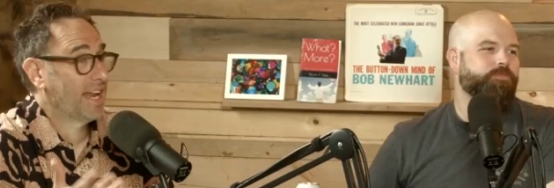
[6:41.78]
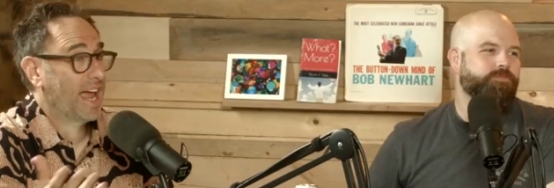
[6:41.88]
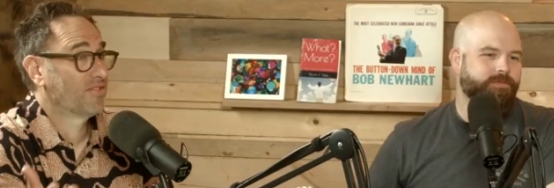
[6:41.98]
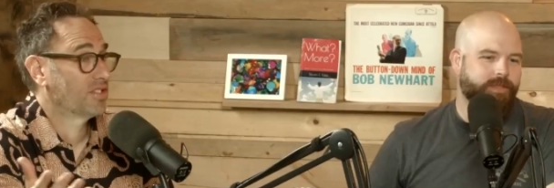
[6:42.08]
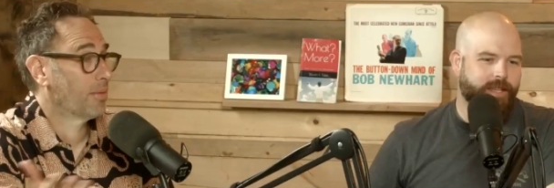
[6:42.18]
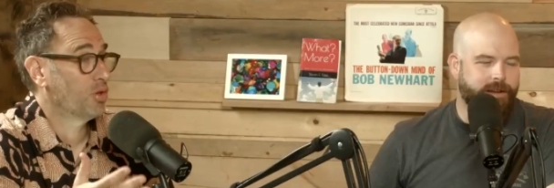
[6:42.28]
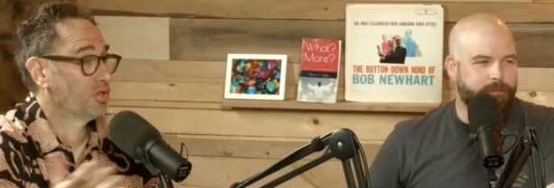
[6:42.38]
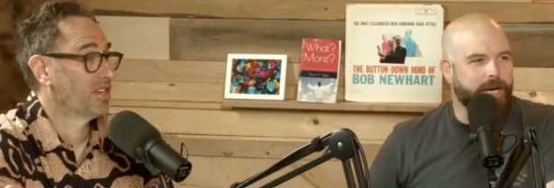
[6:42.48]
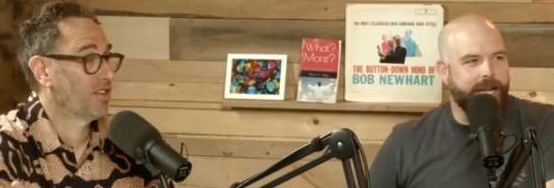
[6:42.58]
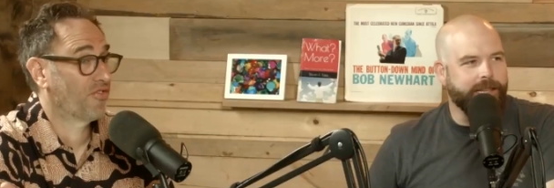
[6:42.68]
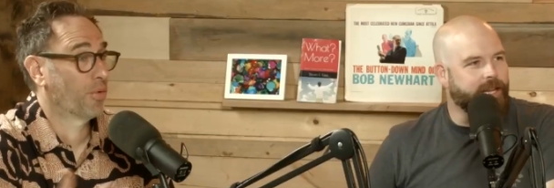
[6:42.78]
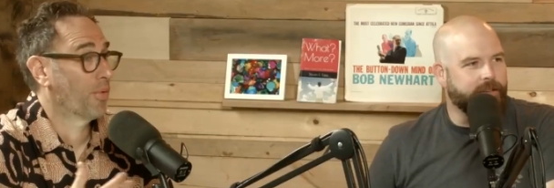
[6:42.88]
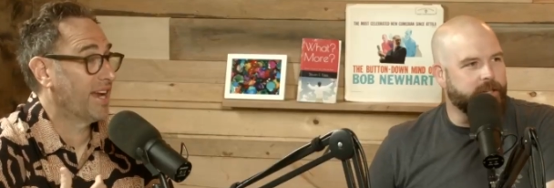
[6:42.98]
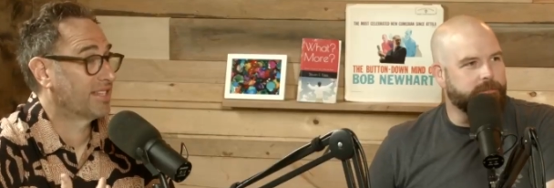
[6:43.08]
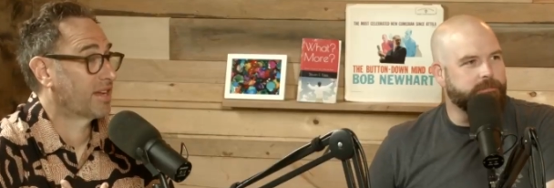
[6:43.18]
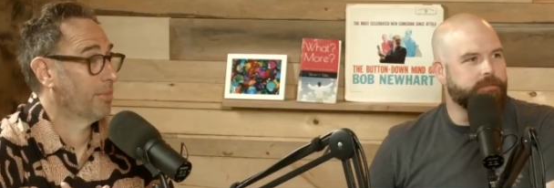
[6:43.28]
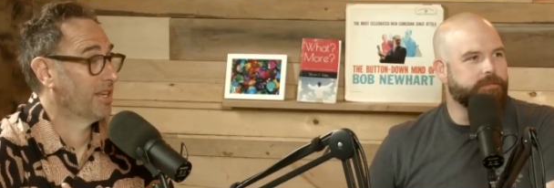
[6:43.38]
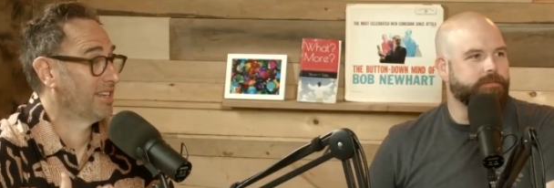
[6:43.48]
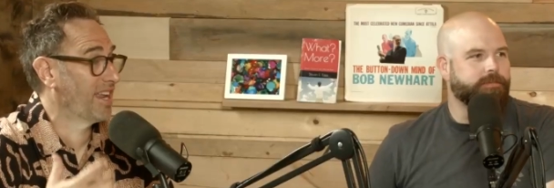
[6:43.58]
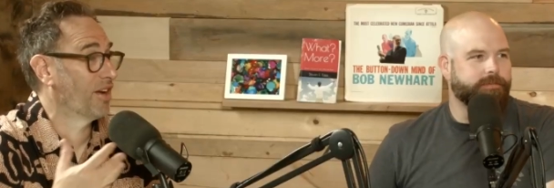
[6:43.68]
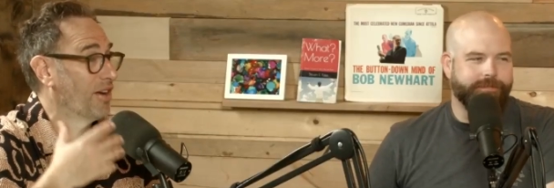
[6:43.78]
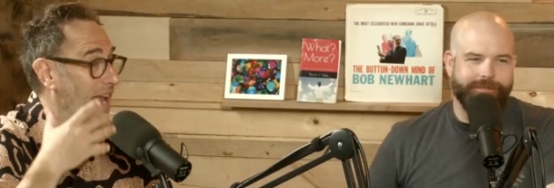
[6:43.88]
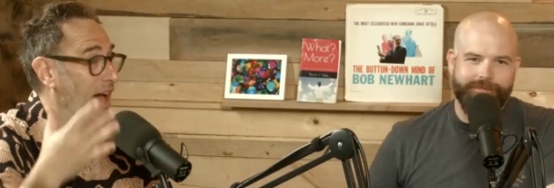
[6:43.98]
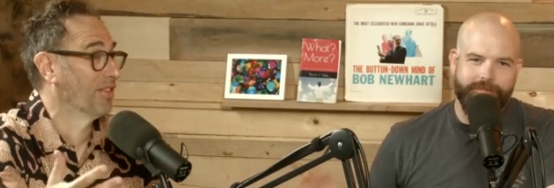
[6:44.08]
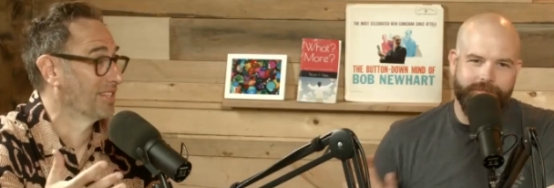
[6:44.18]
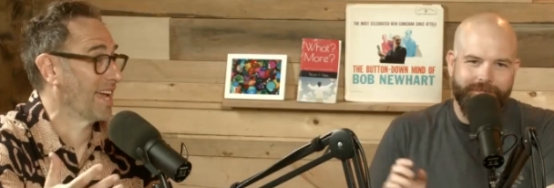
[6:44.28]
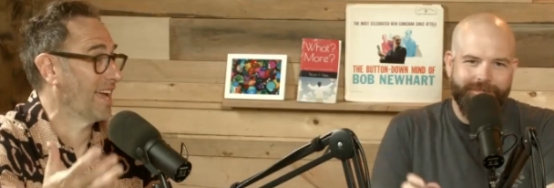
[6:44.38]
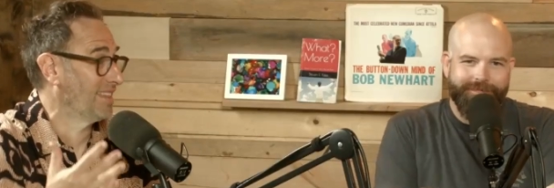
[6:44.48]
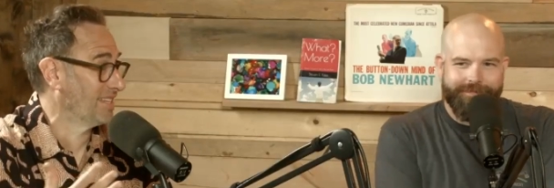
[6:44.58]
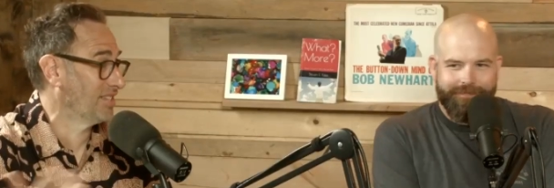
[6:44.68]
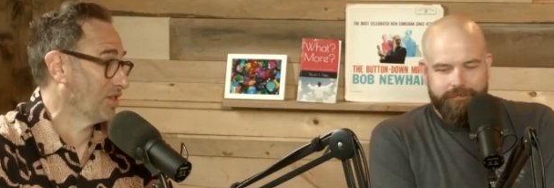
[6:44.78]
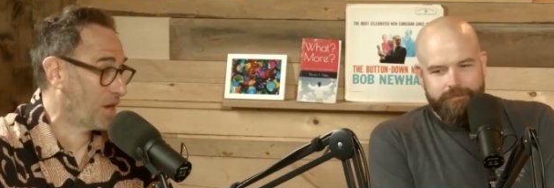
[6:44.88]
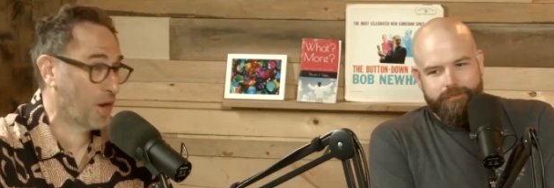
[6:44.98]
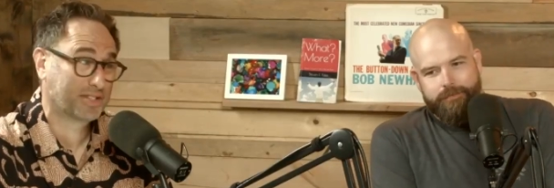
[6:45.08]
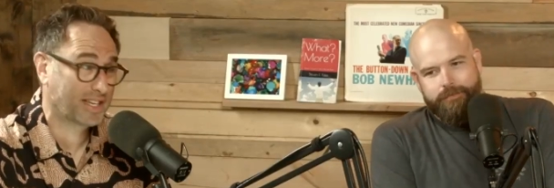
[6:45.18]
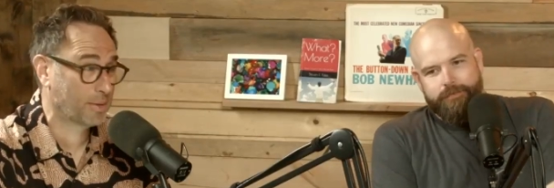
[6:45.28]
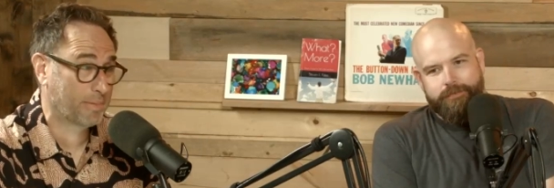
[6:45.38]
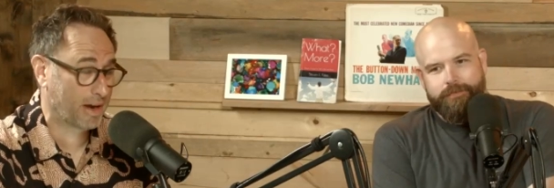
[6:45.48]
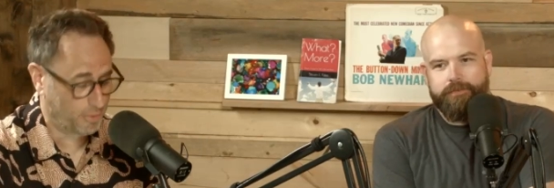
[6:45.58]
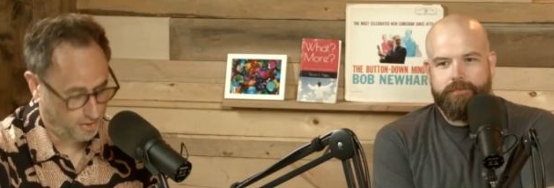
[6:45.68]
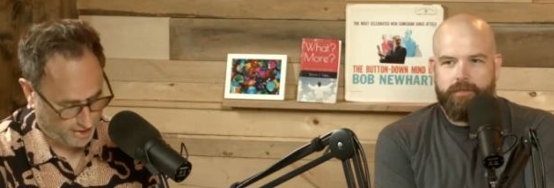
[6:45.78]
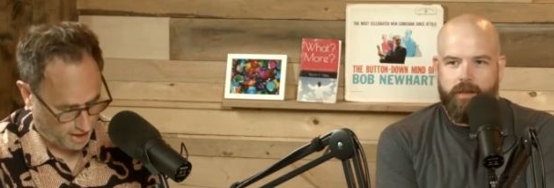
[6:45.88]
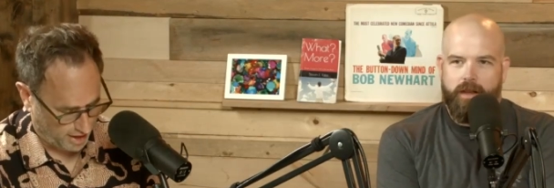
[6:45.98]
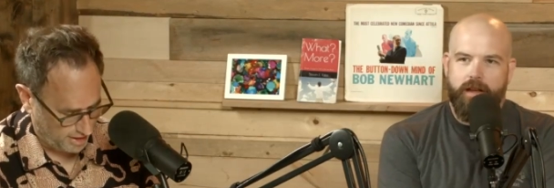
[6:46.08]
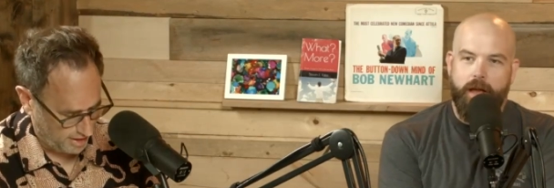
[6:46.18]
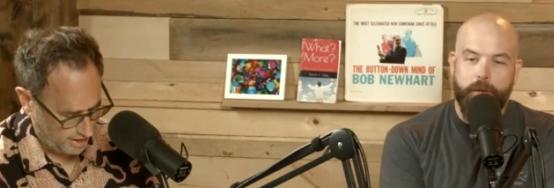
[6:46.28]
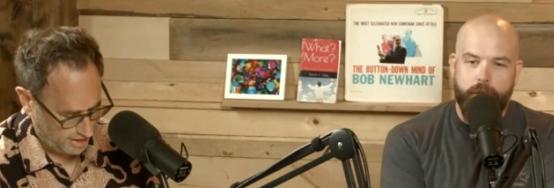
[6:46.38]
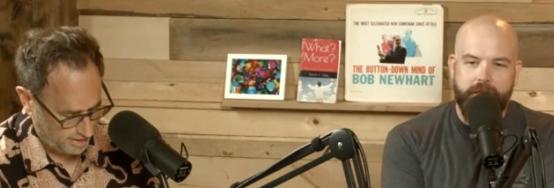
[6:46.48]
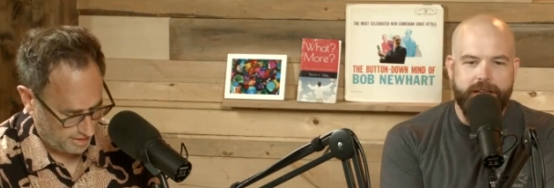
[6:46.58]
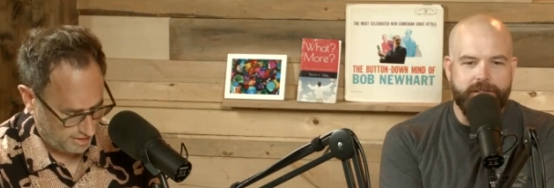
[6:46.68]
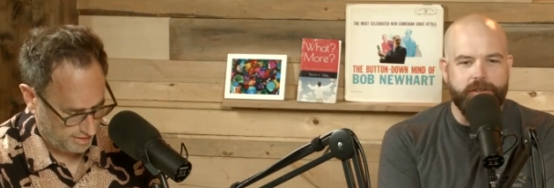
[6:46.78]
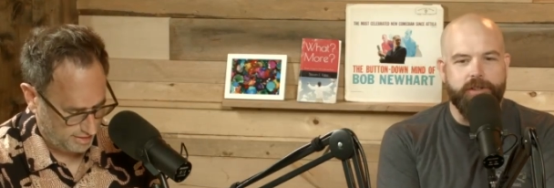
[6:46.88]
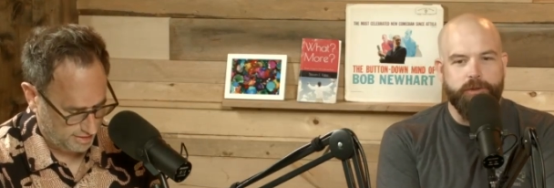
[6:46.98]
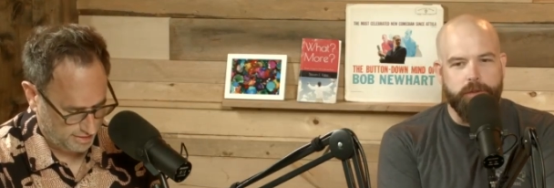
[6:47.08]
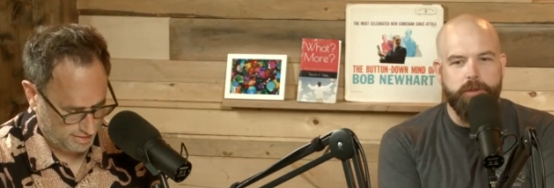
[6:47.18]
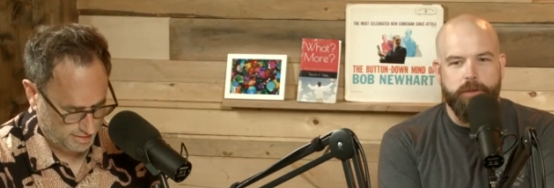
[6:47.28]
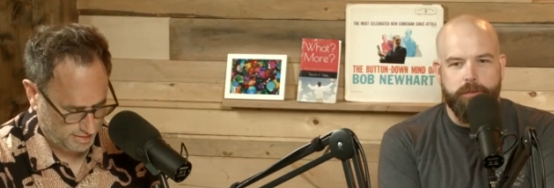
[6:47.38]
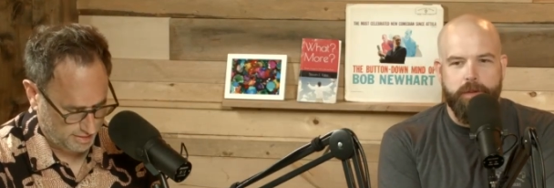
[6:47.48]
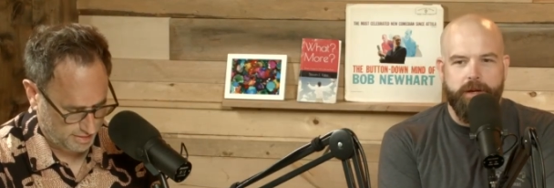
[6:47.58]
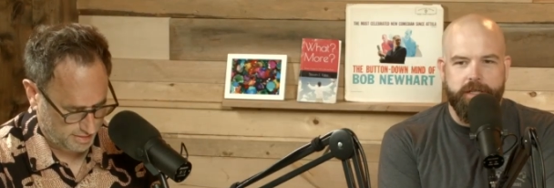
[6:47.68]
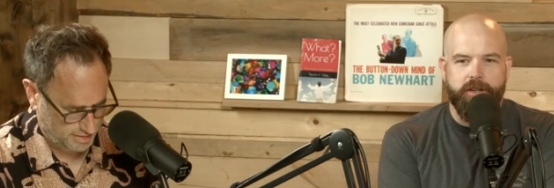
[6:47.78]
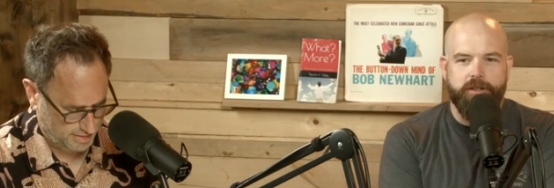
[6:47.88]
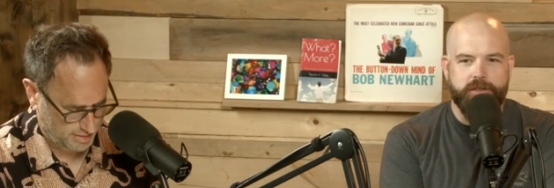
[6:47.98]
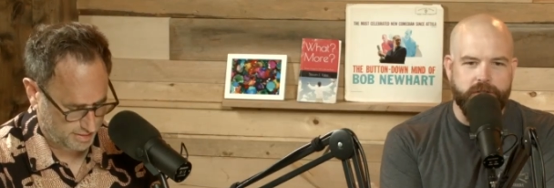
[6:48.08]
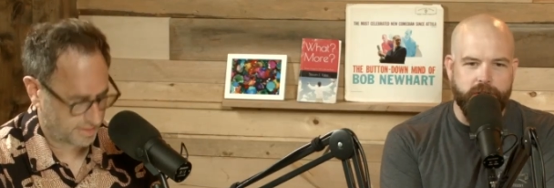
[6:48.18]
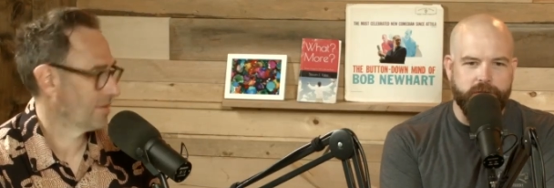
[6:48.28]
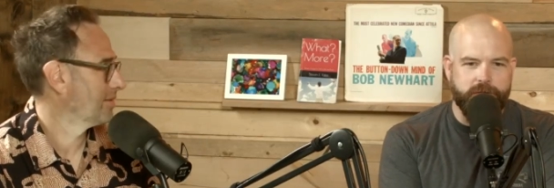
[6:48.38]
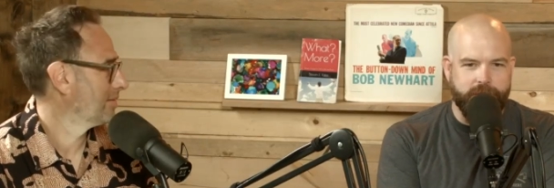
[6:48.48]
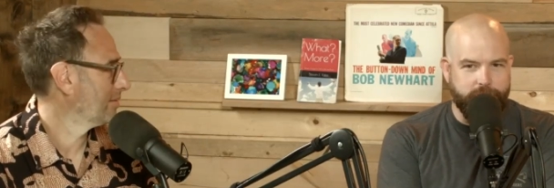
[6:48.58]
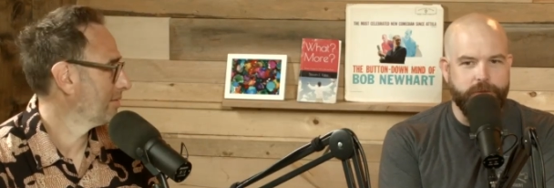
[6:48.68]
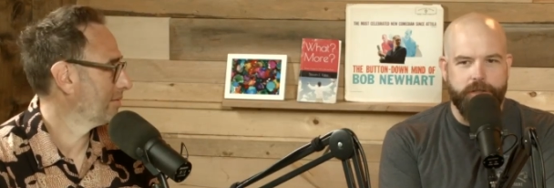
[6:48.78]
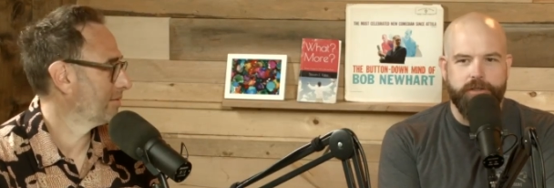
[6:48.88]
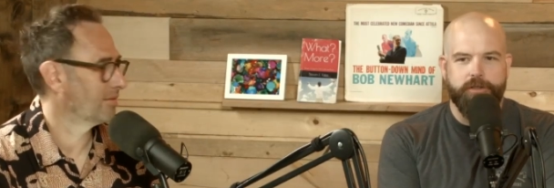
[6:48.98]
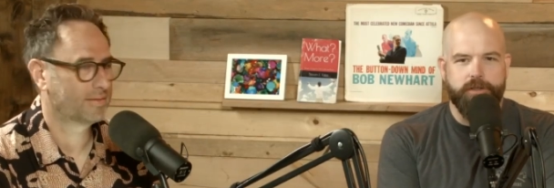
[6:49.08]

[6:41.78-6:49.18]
Speaker 1: to have someone who's a different race him. coming to dinner. Now this guy thinks he's a ghost. That's a better movie. Yeah. Guess who's coming? I mean, we've had
Speaker 2: stories where people married ghosts. So guess who's